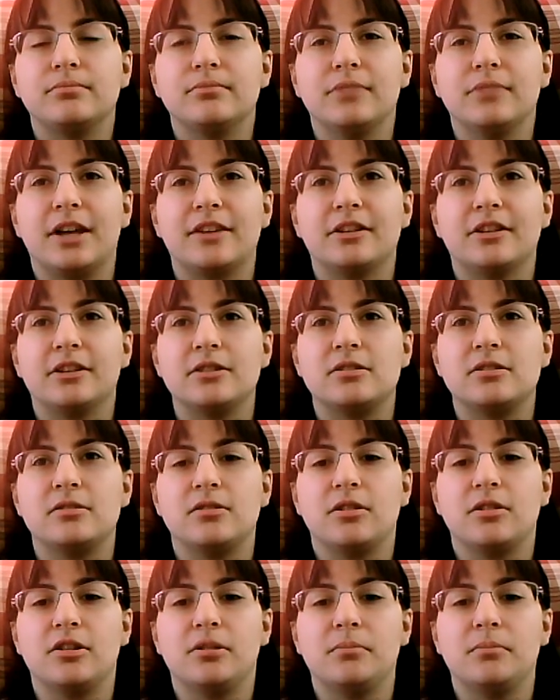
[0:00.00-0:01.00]
like to listen
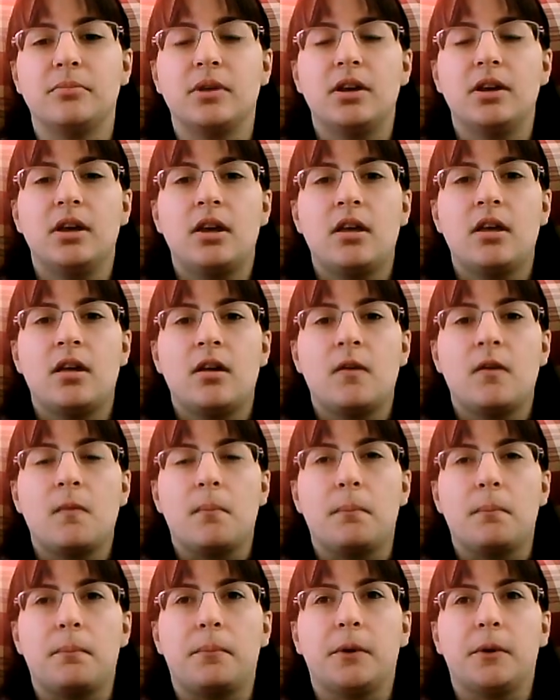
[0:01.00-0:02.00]
to them.
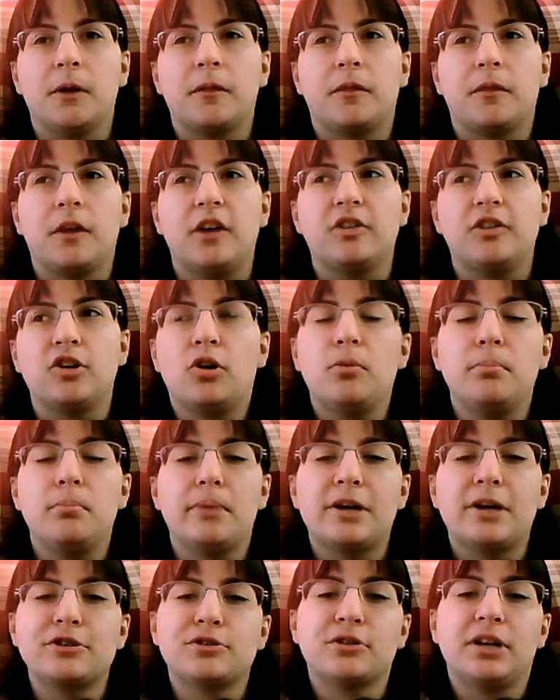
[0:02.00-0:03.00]
But they don't
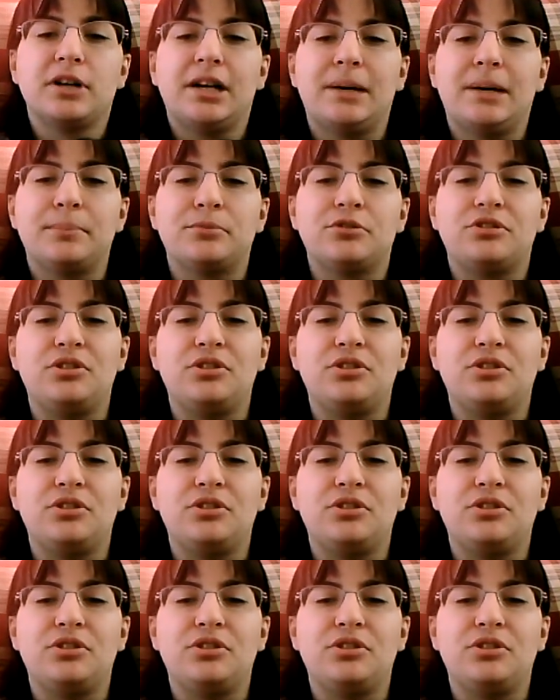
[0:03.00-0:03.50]
measure up